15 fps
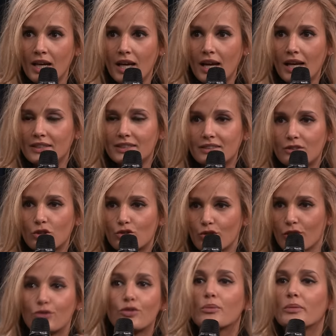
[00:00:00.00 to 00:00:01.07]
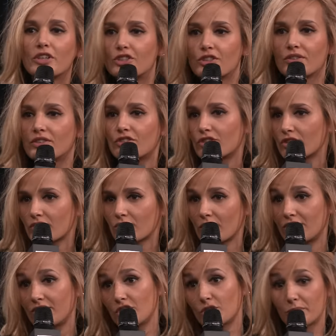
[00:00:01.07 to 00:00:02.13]
And the transformation is just
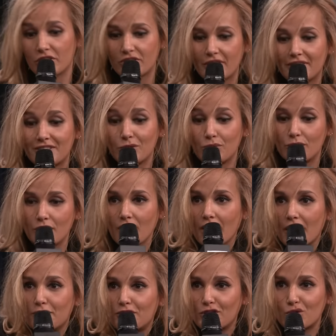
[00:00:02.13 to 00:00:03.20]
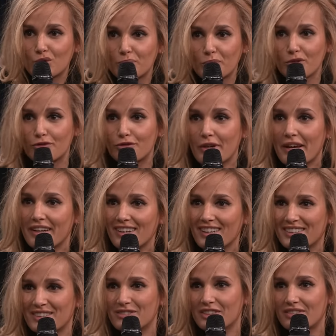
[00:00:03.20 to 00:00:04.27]
crazy, especially that in real life she's super frail and
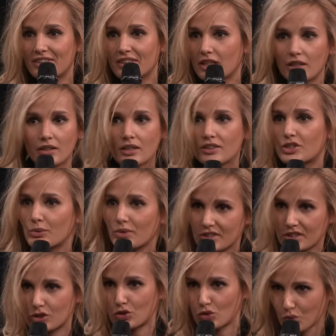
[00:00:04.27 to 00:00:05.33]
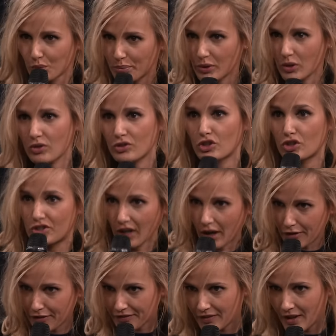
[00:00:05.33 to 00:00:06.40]
everything, and that she was like super
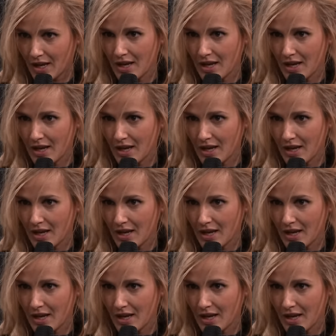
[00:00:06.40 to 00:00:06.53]
tough